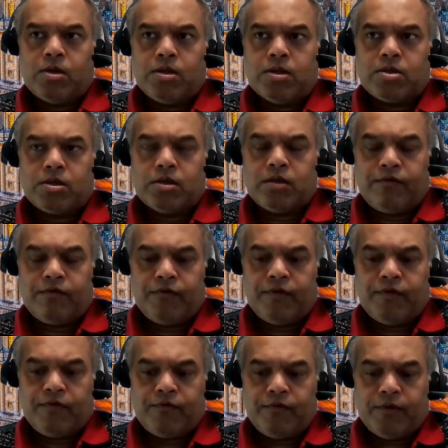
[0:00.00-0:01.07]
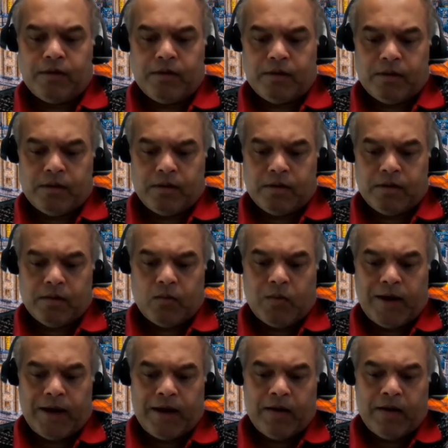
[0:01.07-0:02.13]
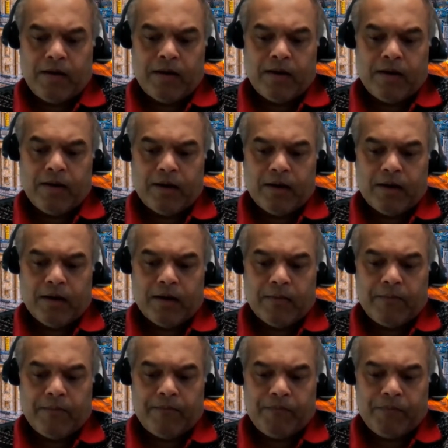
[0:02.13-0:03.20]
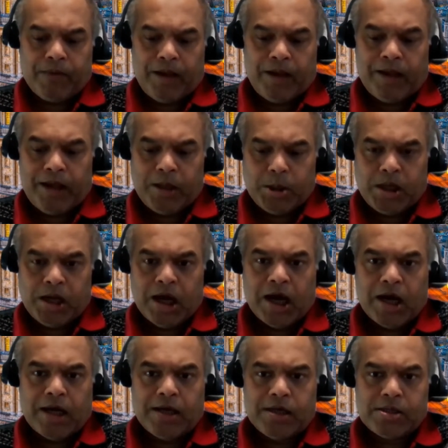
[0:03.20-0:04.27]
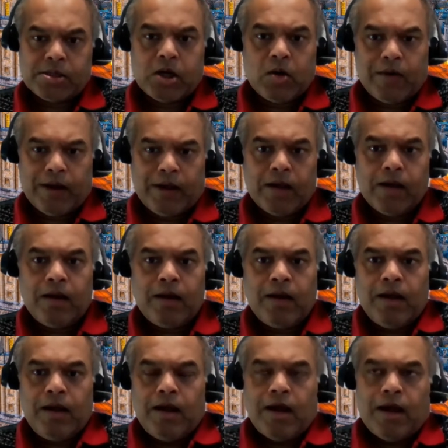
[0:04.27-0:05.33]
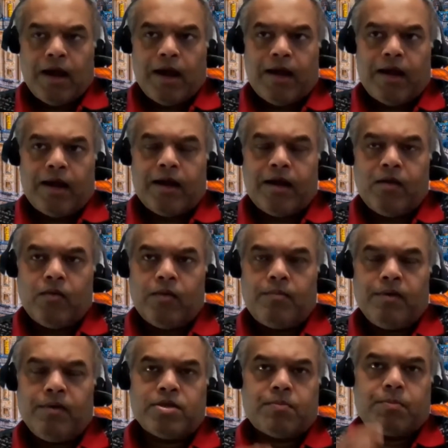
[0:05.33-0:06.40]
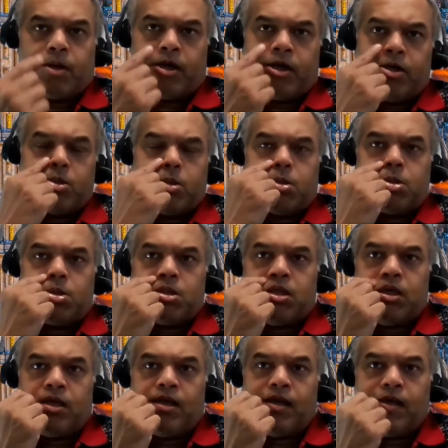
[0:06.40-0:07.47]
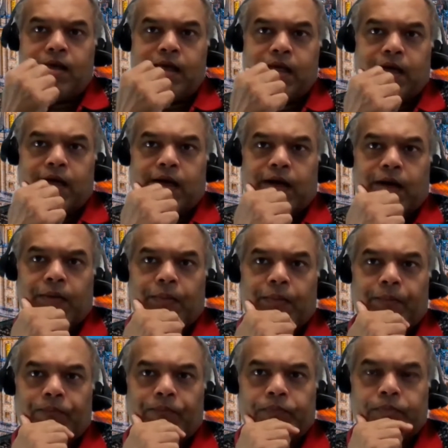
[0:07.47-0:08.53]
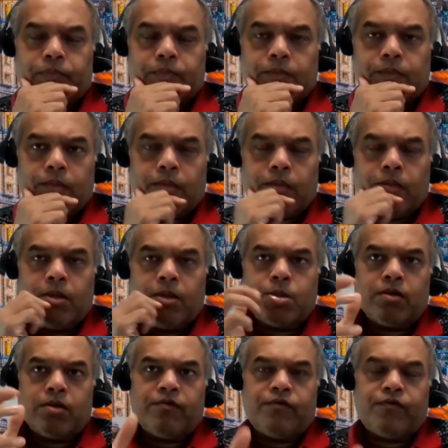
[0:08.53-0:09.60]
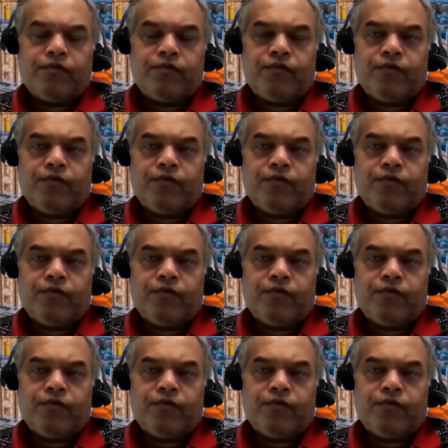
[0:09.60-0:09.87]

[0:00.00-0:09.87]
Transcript: the sort of the where AGI is going, and you will be surprised to see the sort of